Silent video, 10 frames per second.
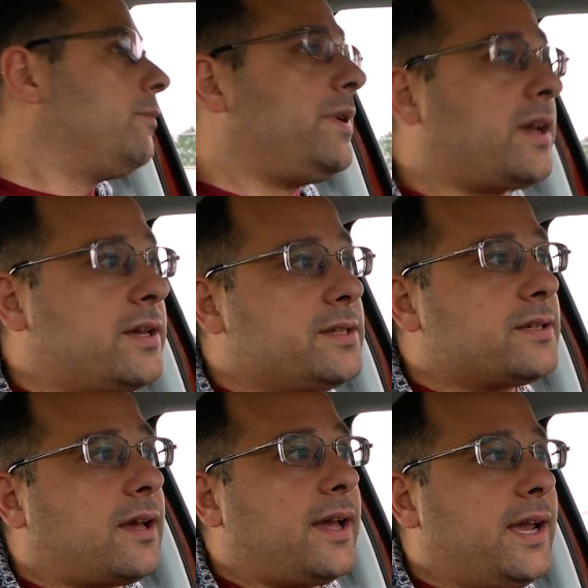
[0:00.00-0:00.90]

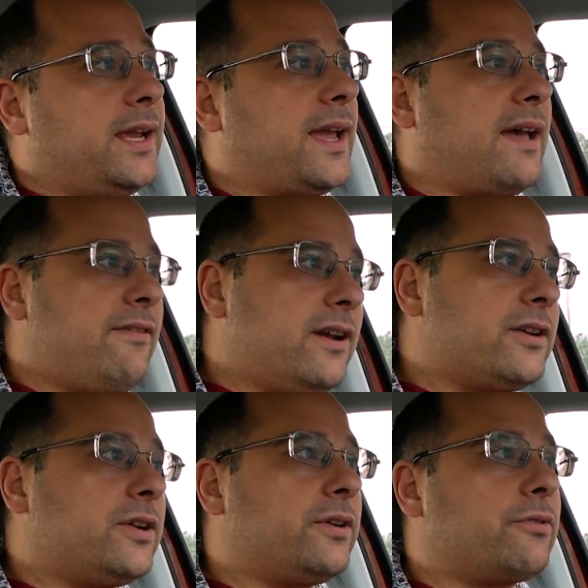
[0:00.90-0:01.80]
because I have it
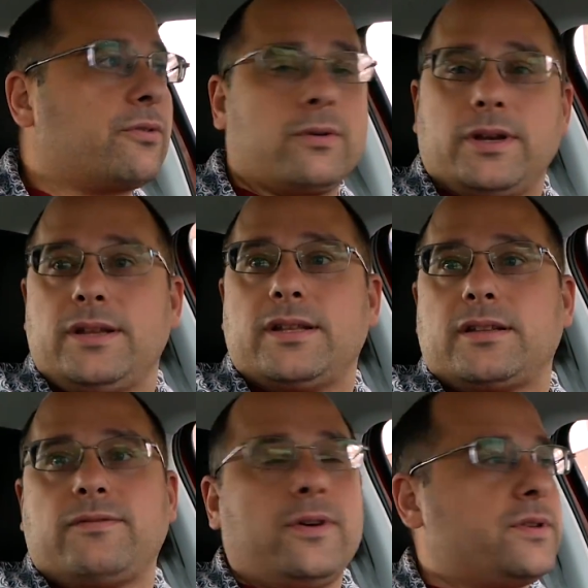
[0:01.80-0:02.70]
on good authority
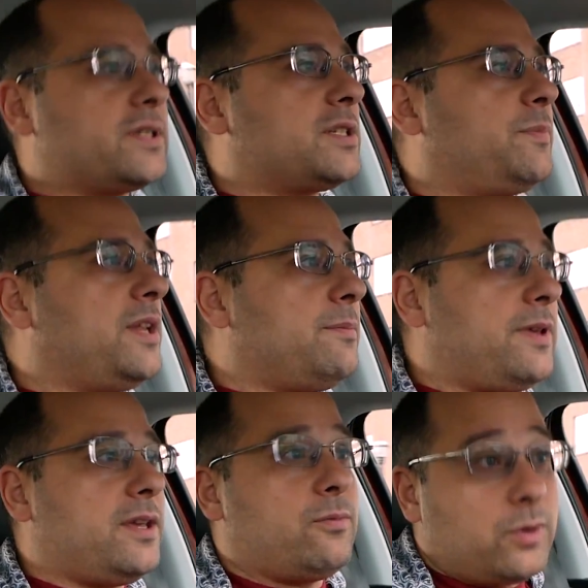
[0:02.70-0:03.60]
that the folks at Speedy
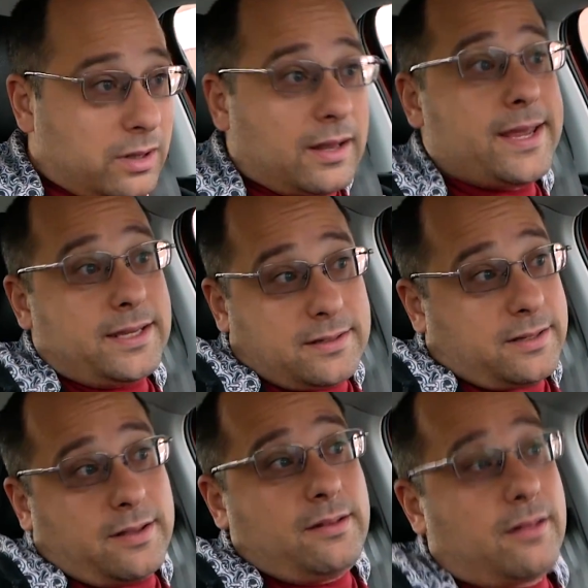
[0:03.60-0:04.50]
Bee would like
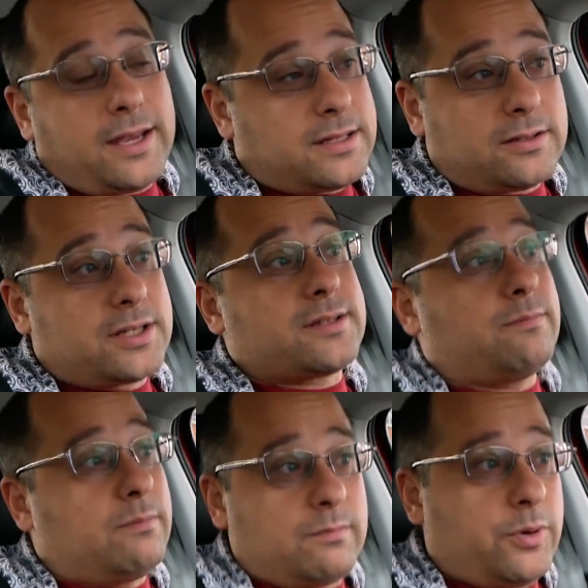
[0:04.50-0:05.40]
to, they'd like to just
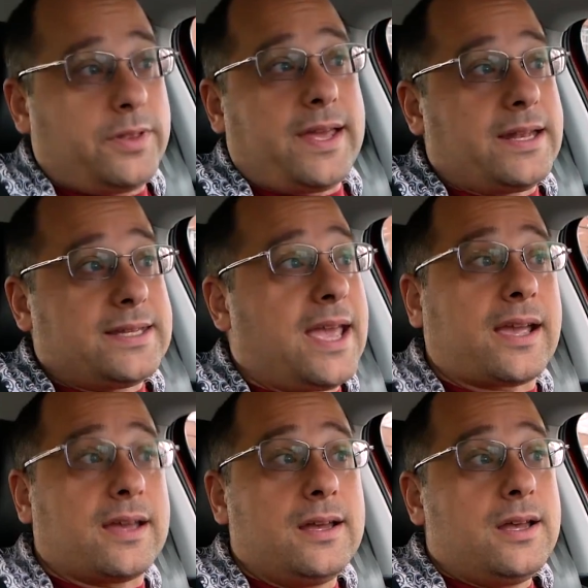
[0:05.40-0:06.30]
put that
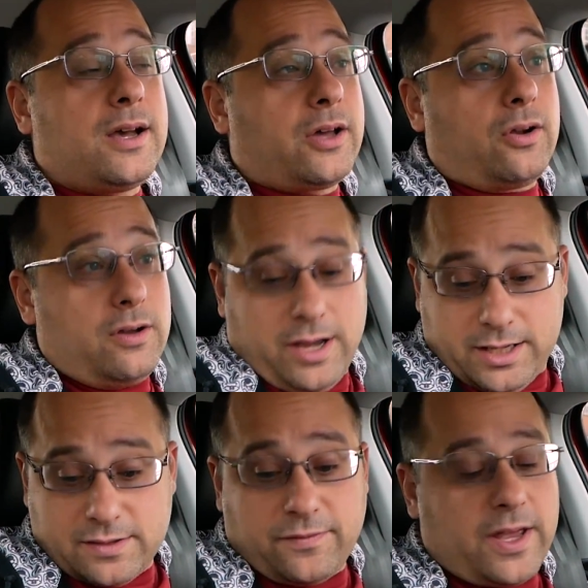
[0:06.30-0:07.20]
tech on all
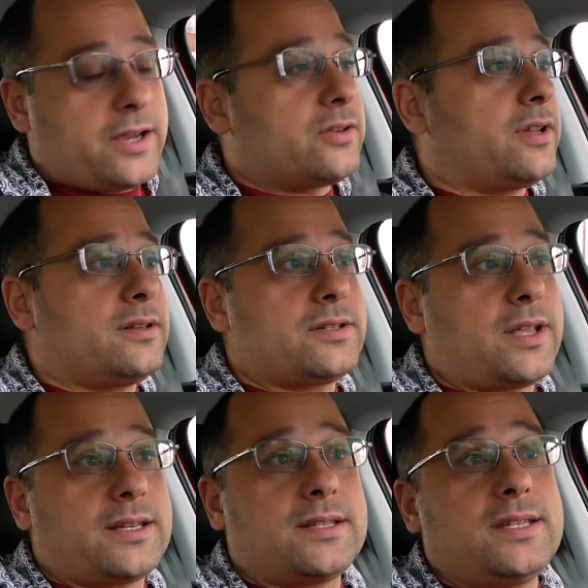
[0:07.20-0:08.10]
kinds of flight controllers. They just
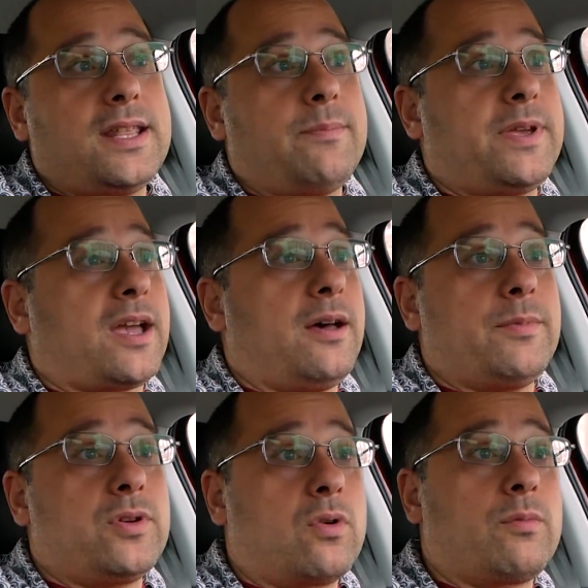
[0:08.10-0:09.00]
like to see that
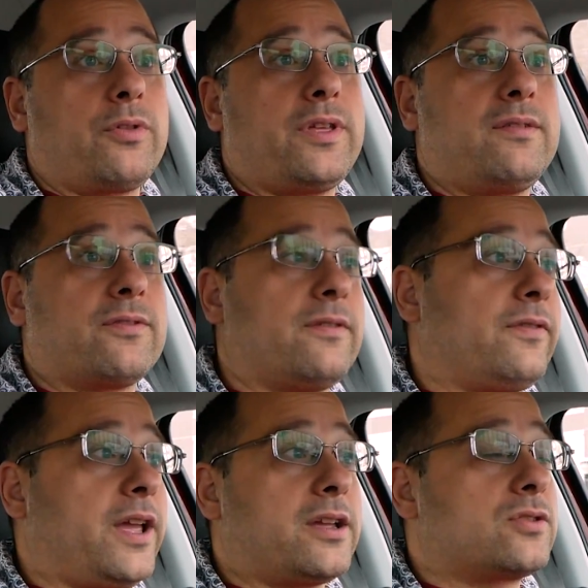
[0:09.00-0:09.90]
become a normal thing for a
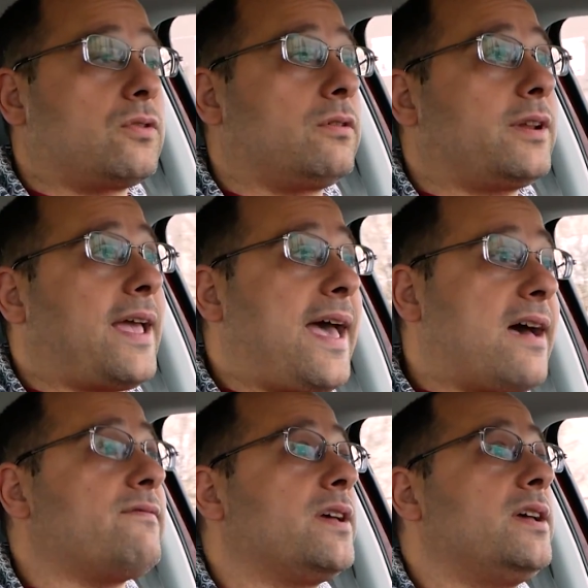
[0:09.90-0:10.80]
flight controller to
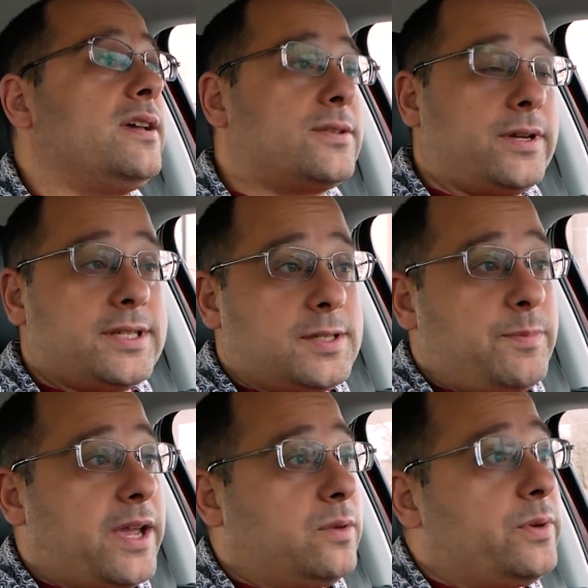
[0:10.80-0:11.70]
have. So I
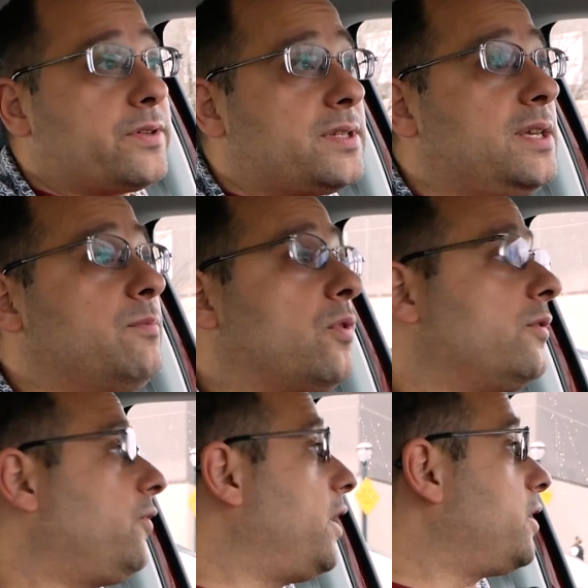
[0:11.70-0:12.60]
suspect we'll see
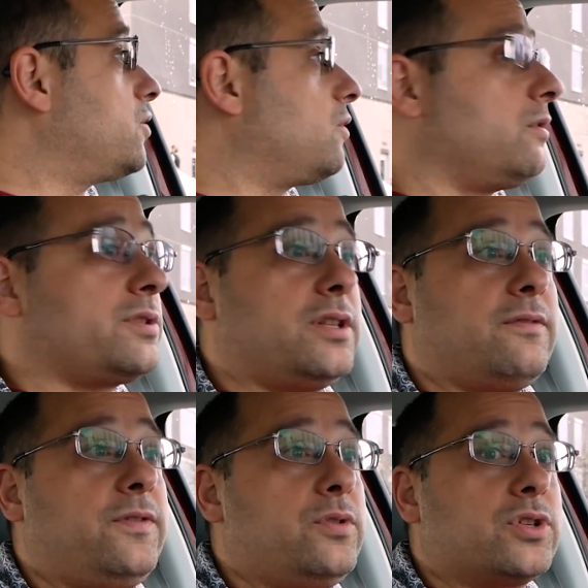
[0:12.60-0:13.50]
more flight controllers in
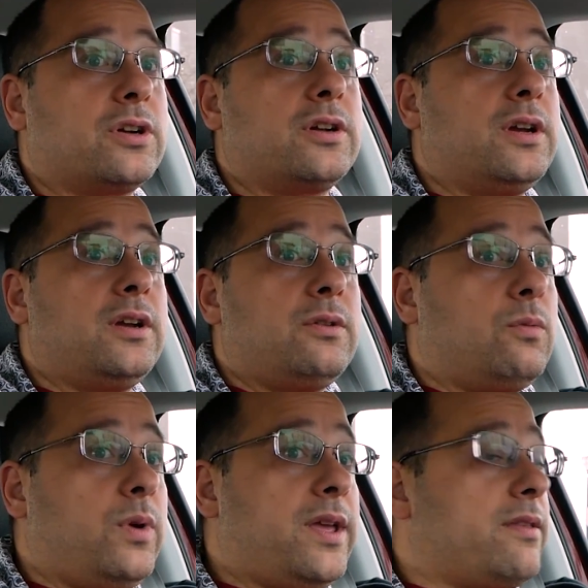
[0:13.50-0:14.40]
the future
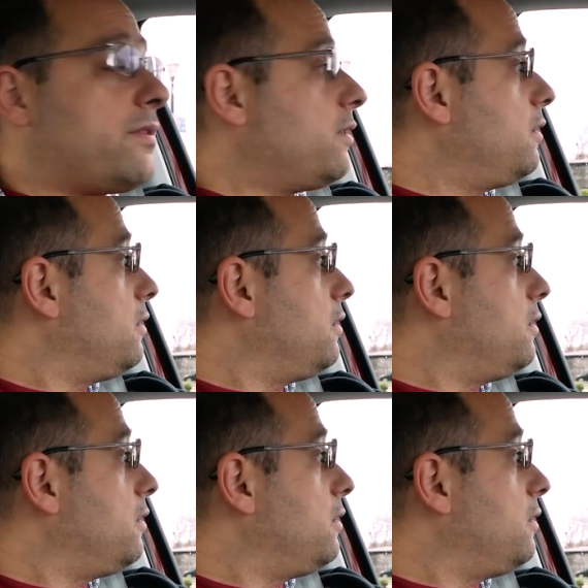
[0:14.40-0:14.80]
with